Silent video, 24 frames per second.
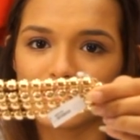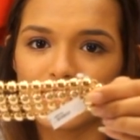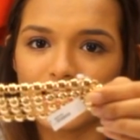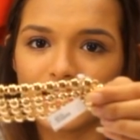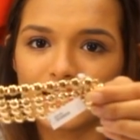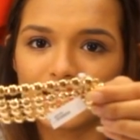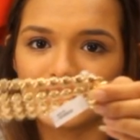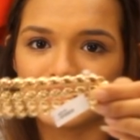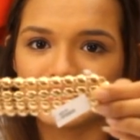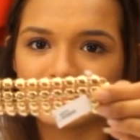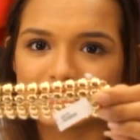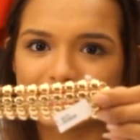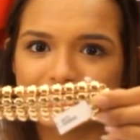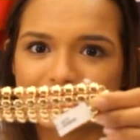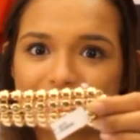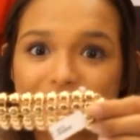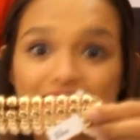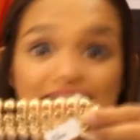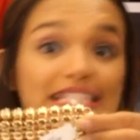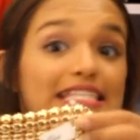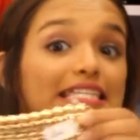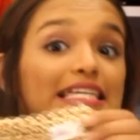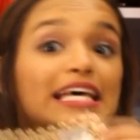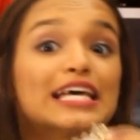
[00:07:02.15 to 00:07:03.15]
Like,
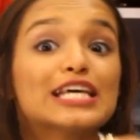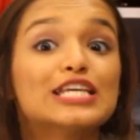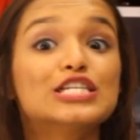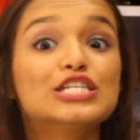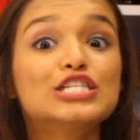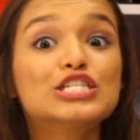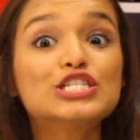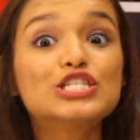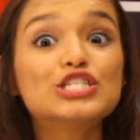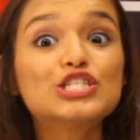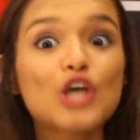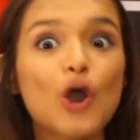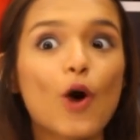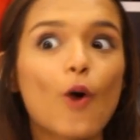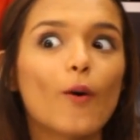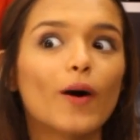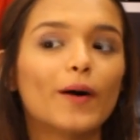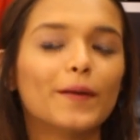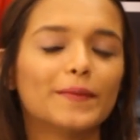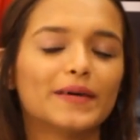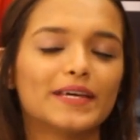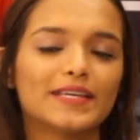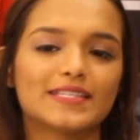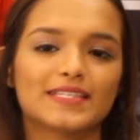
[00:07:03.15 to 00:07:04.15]
it's so
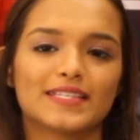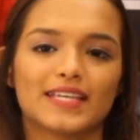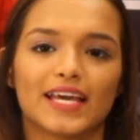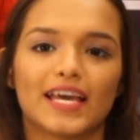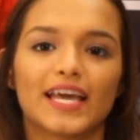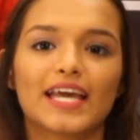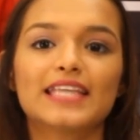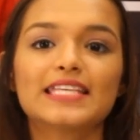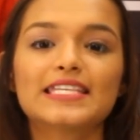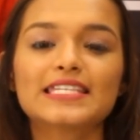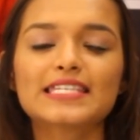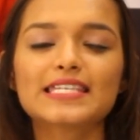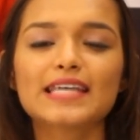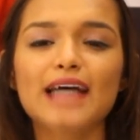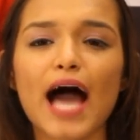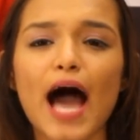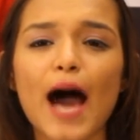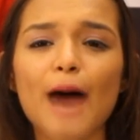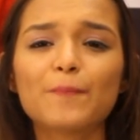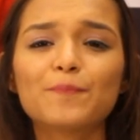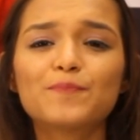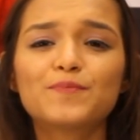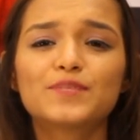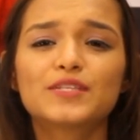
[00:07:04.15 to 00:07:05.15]
amazing. It's
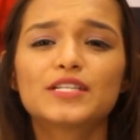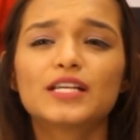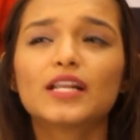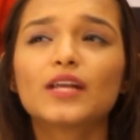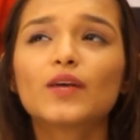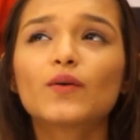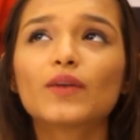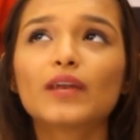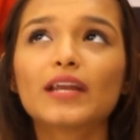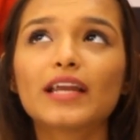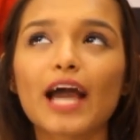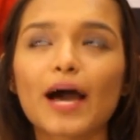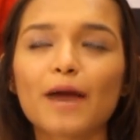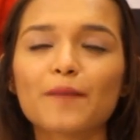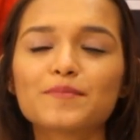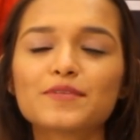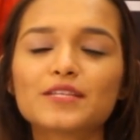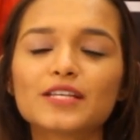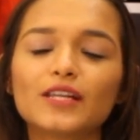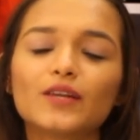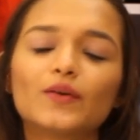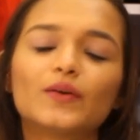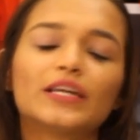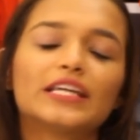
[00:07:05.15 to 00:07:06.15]

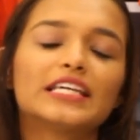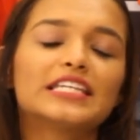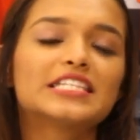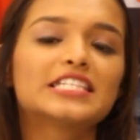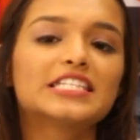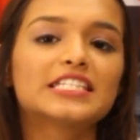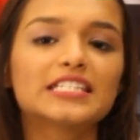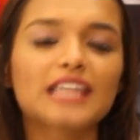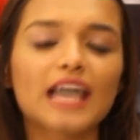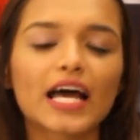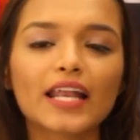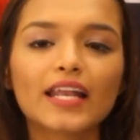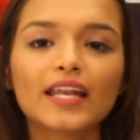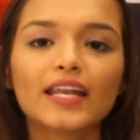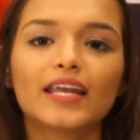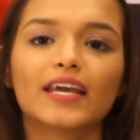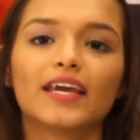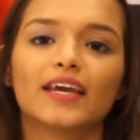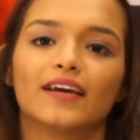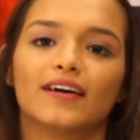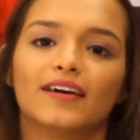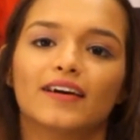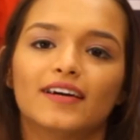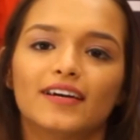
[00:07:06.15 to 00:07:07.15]
absolutely
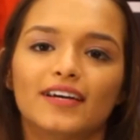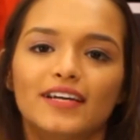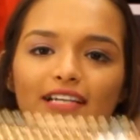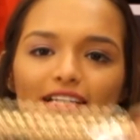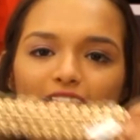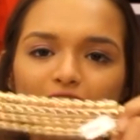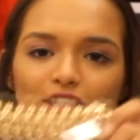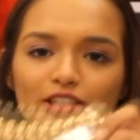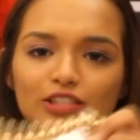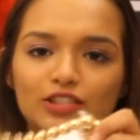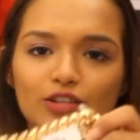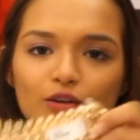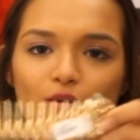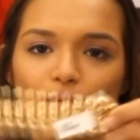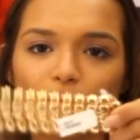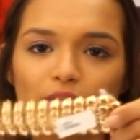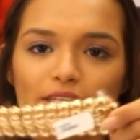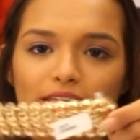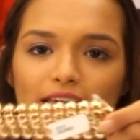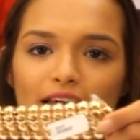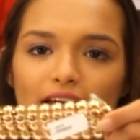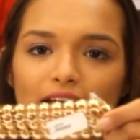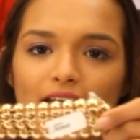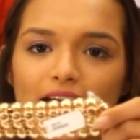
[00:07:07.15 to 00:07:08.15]
stunning. So
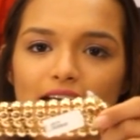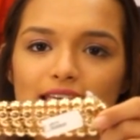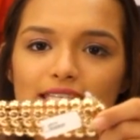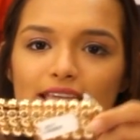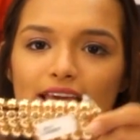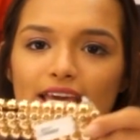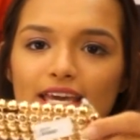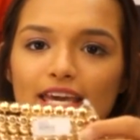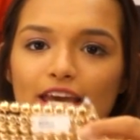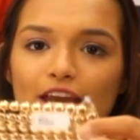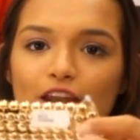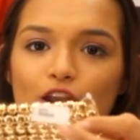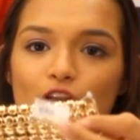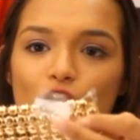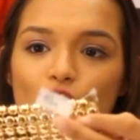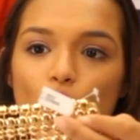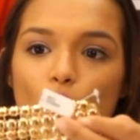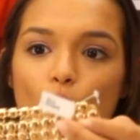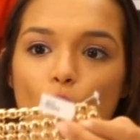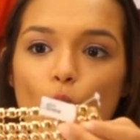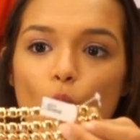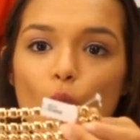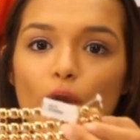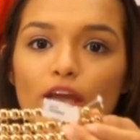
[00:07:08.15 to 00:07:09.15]
yes, I
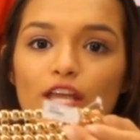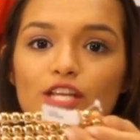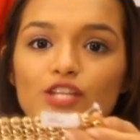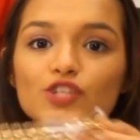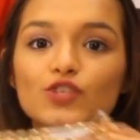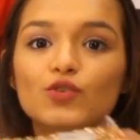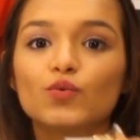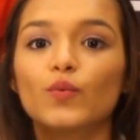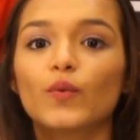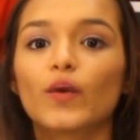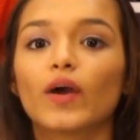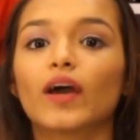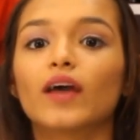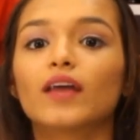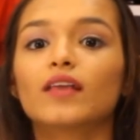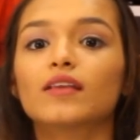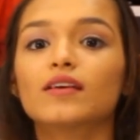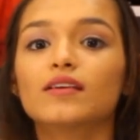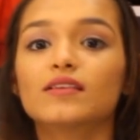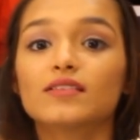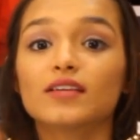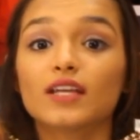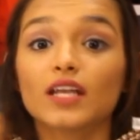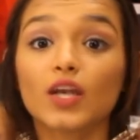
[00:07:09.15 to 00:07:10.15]
cannot wait to wear
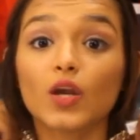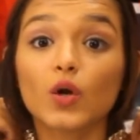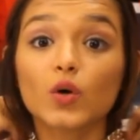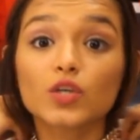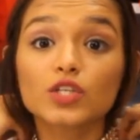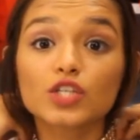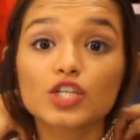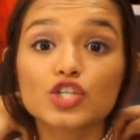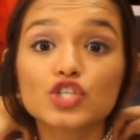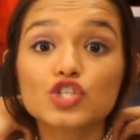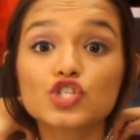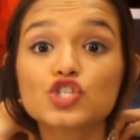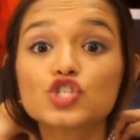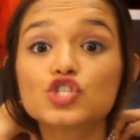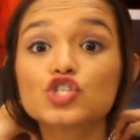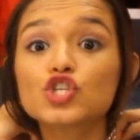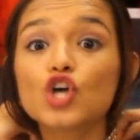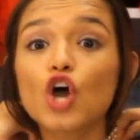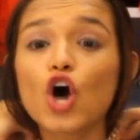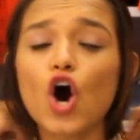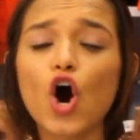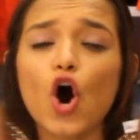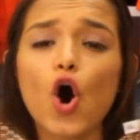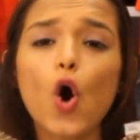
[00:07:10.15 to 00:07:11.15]
this. It looks
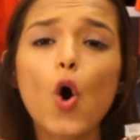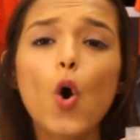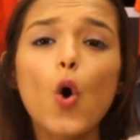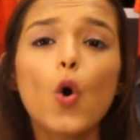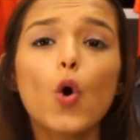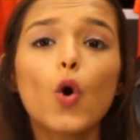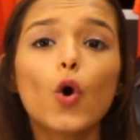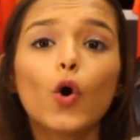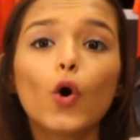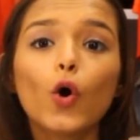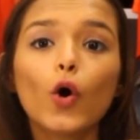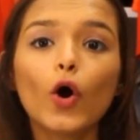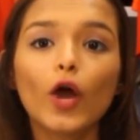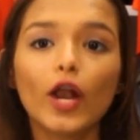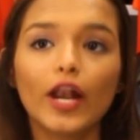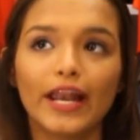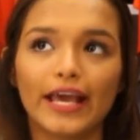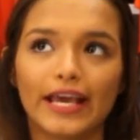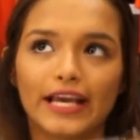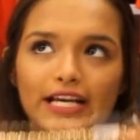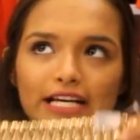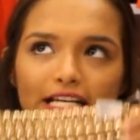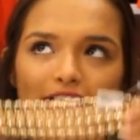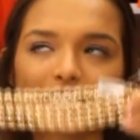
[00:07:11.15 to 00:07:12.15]
so good,
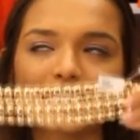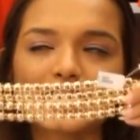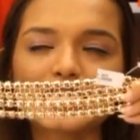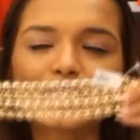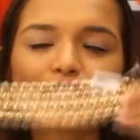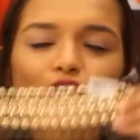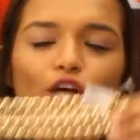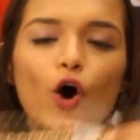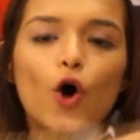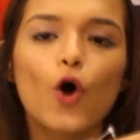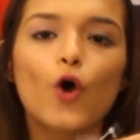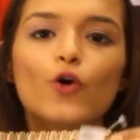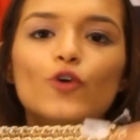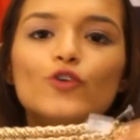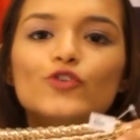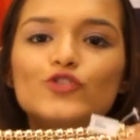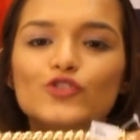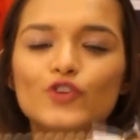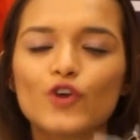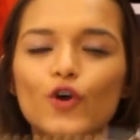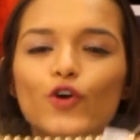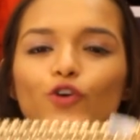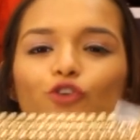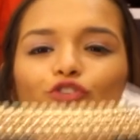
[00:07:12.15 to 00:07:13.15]
like so
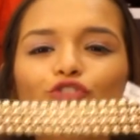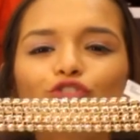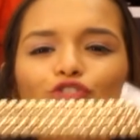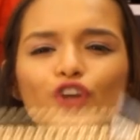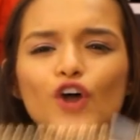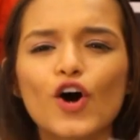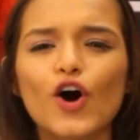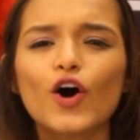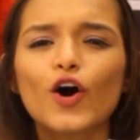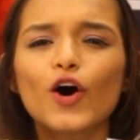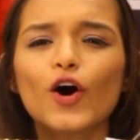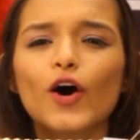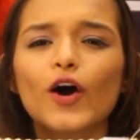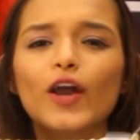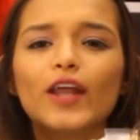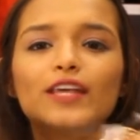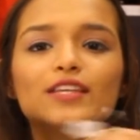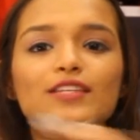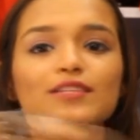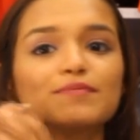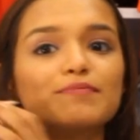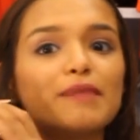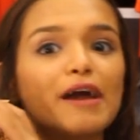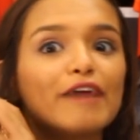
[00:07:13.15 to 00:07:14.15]
good.
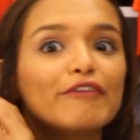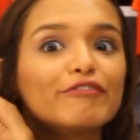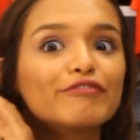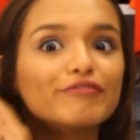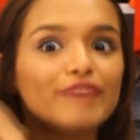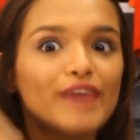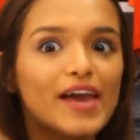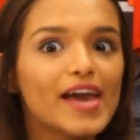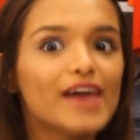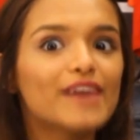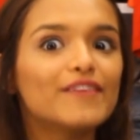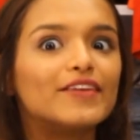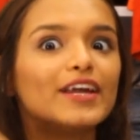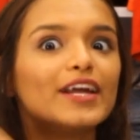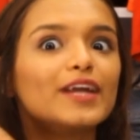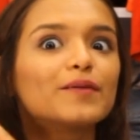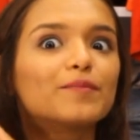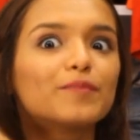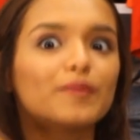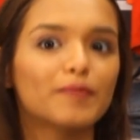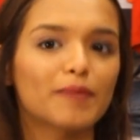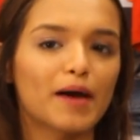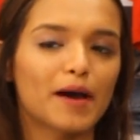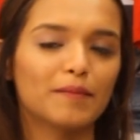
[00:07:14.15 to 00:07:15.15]
It's my favorite
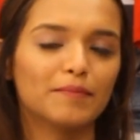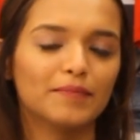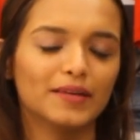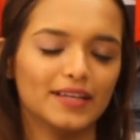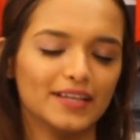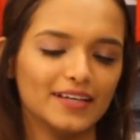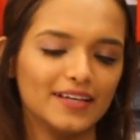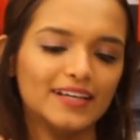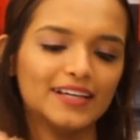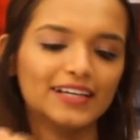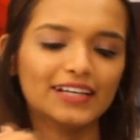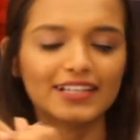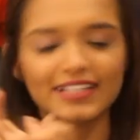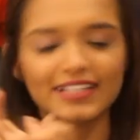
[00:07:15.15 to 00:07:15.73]
probably.